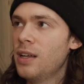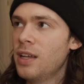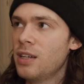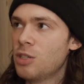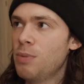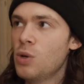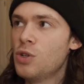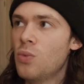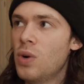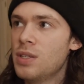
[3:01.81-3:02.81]

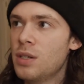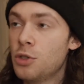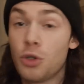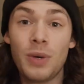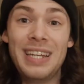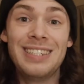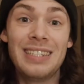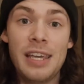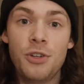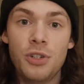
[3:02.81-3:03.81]
explosion once in a train
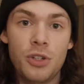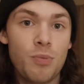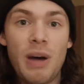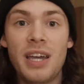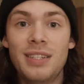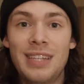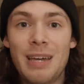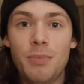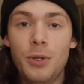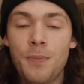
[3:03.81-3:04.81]
station, just by
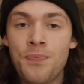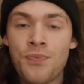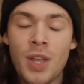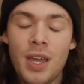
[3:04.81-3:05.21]
example,